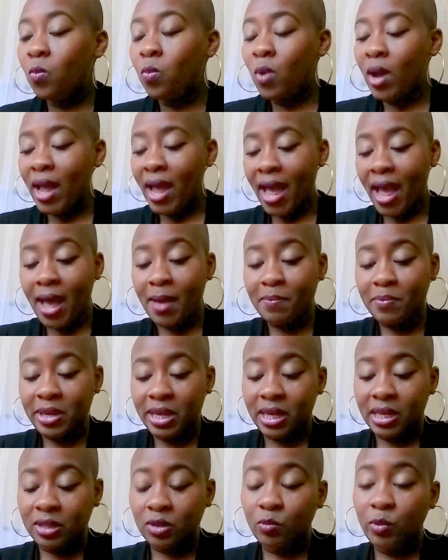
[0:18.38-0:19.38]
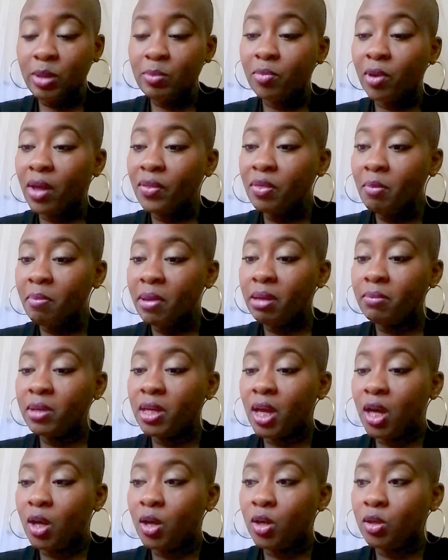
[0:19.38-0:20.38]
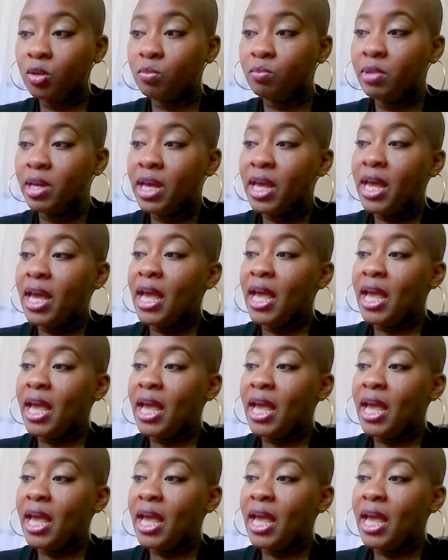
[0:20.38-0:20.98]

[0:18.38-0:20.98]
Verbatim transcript: What happened? We brought the baby home,